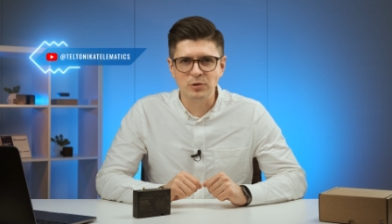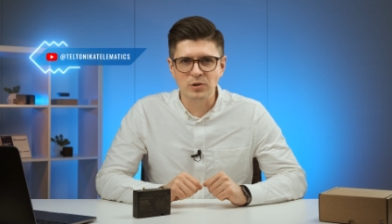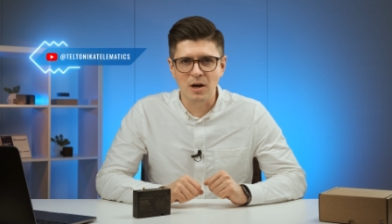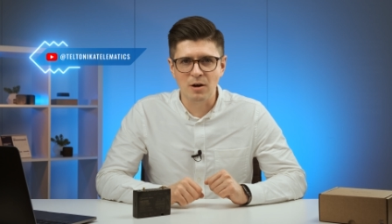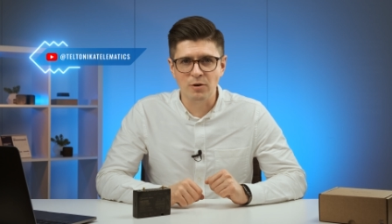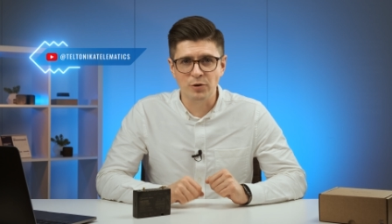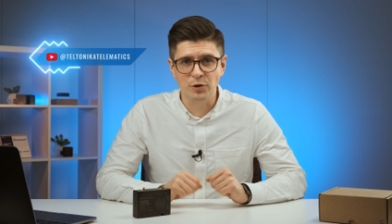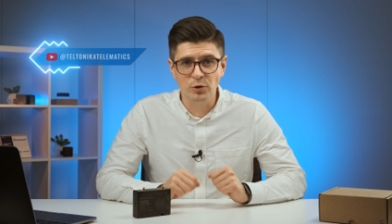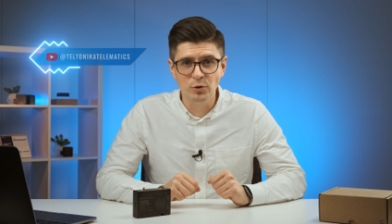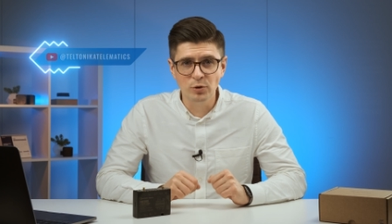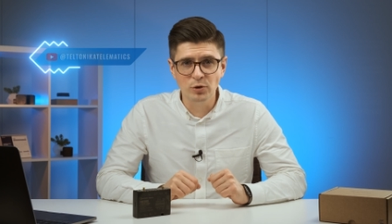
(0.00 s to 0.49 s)
to
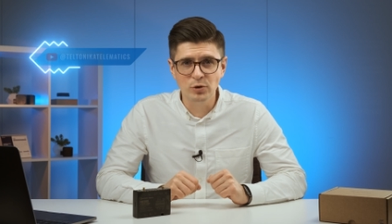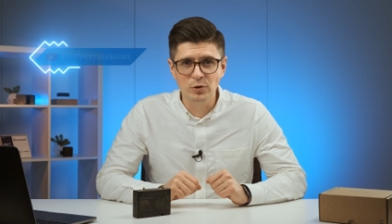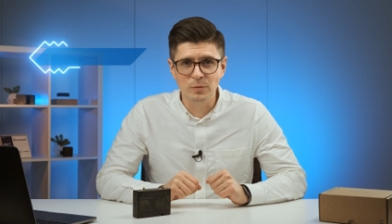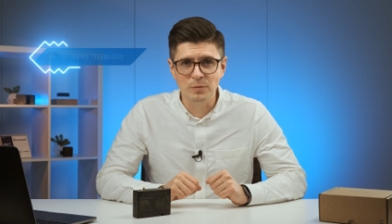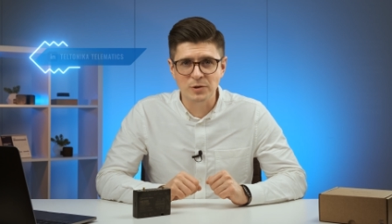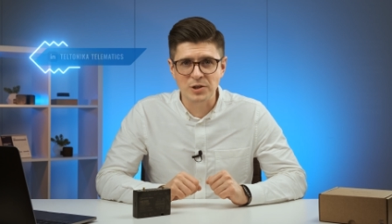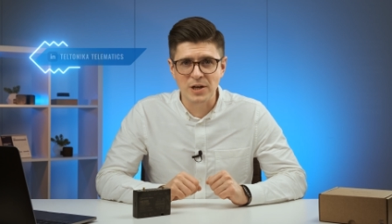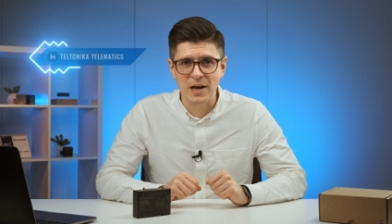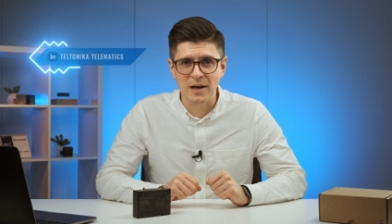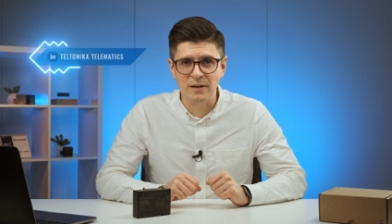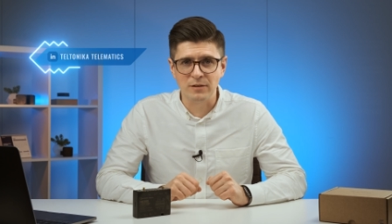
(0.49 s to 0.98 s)
our
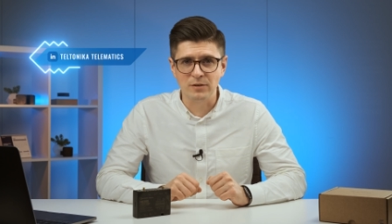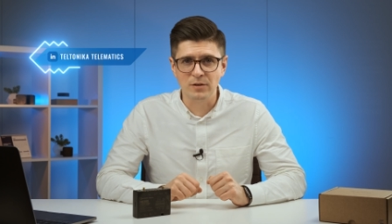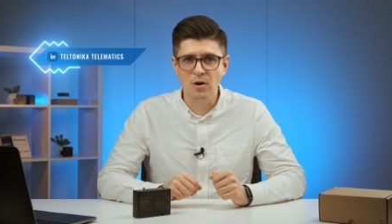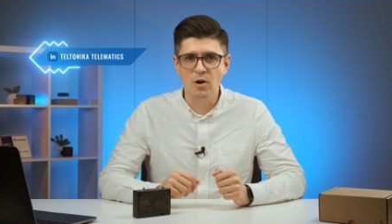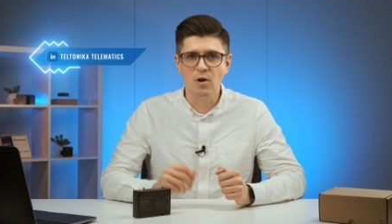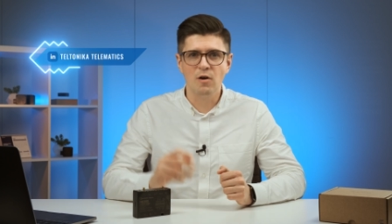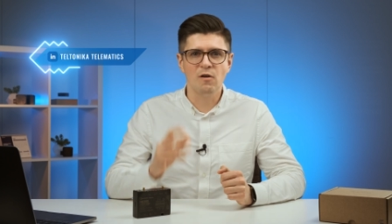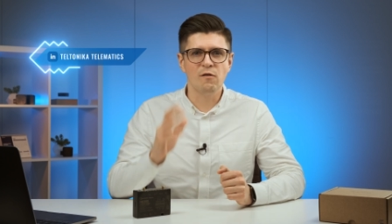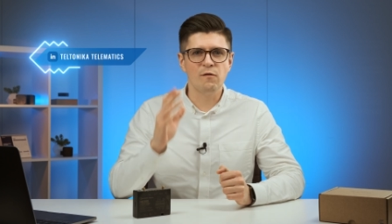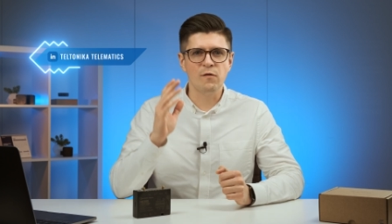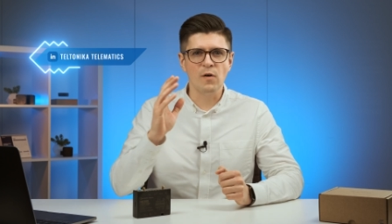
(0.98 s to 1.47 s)
YouTube channel,
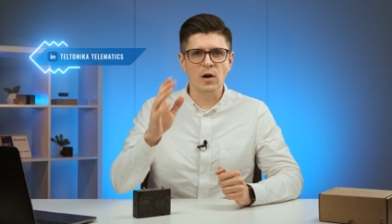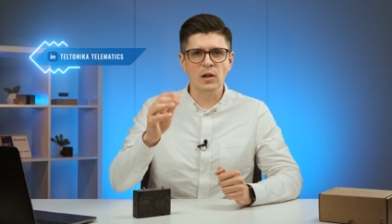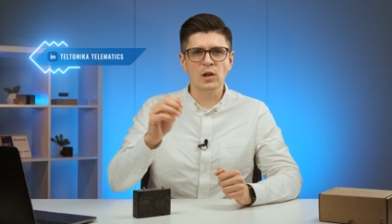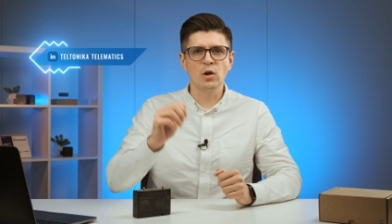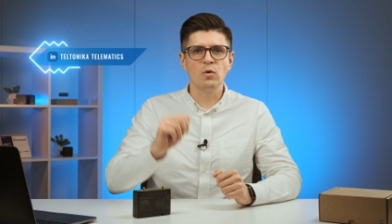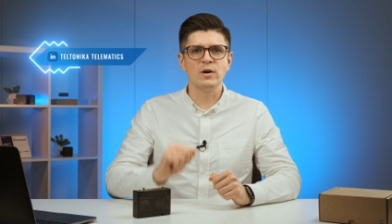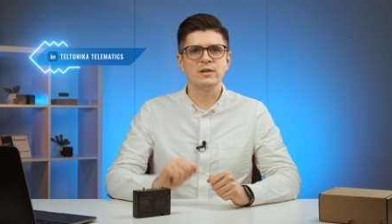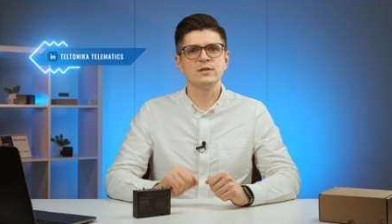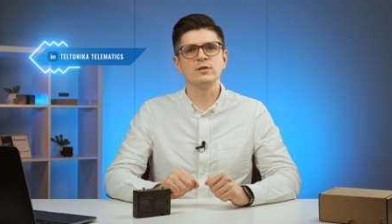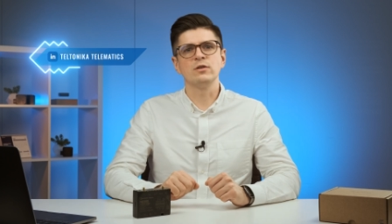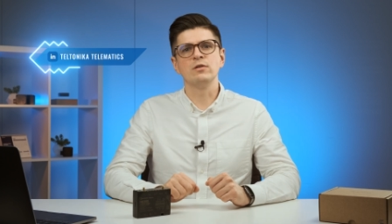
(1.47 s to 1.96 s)

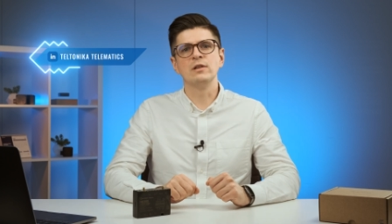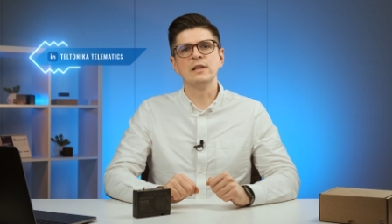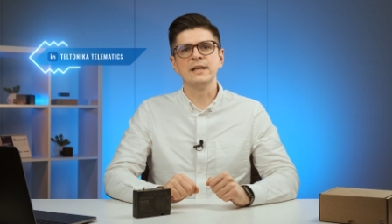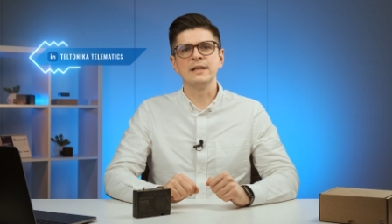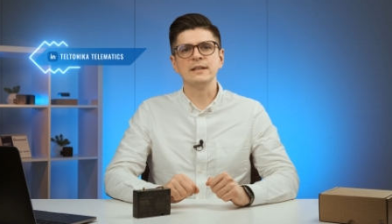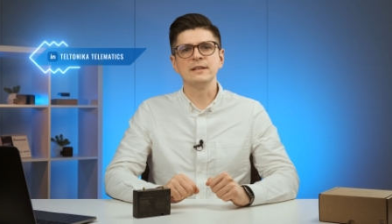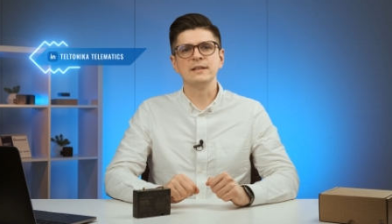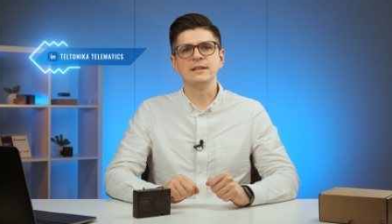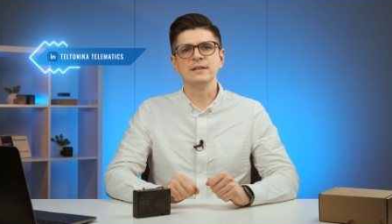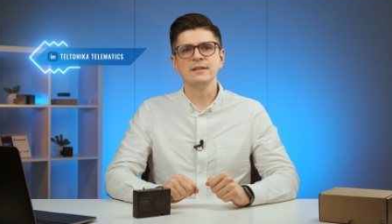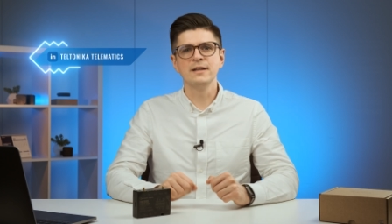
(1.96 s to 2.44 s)
follow us on
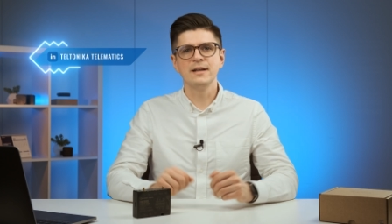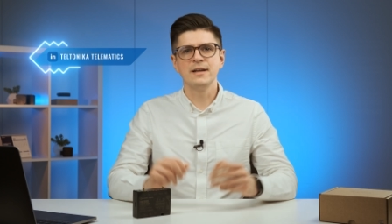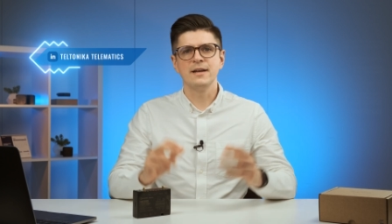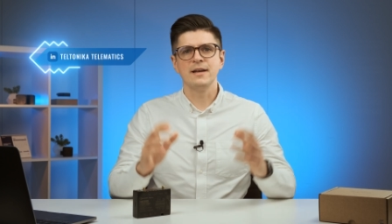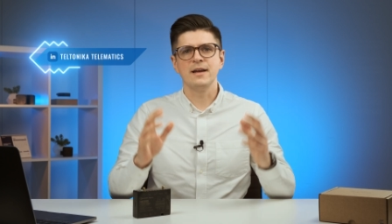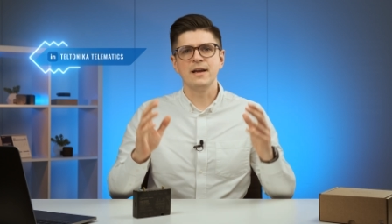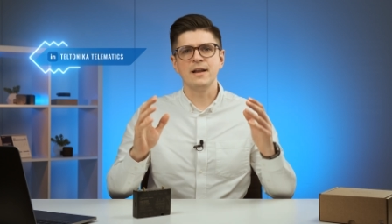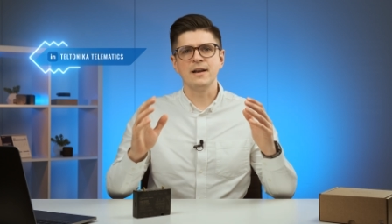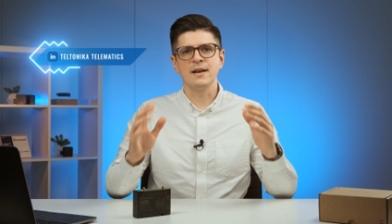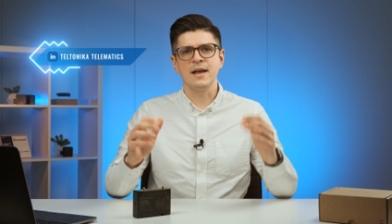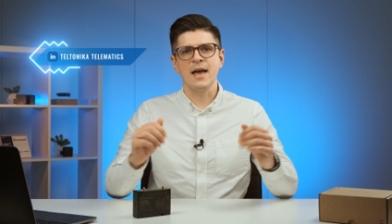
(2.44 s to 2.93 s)
LinkedIn
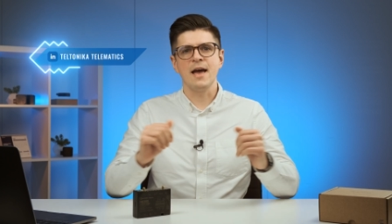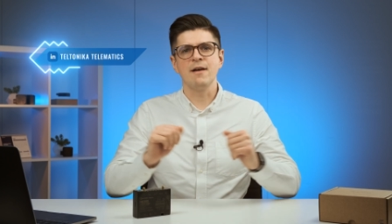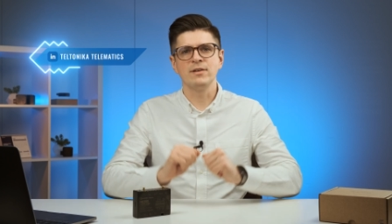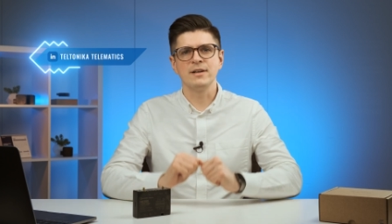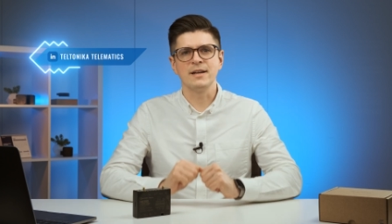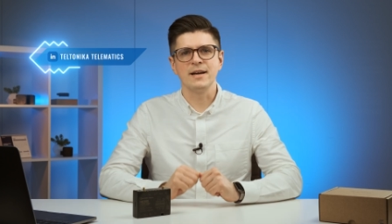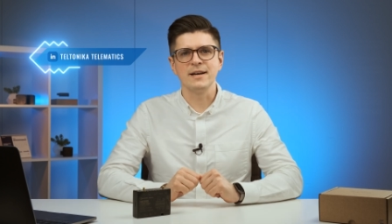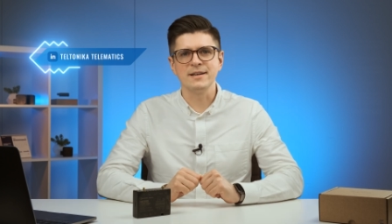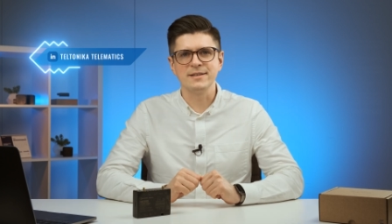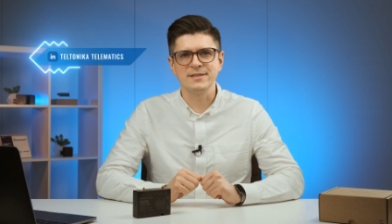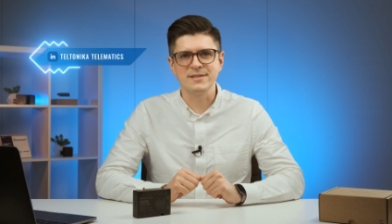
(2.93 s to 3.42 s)
and have a
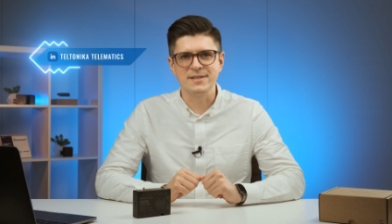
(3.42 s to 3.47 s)
nice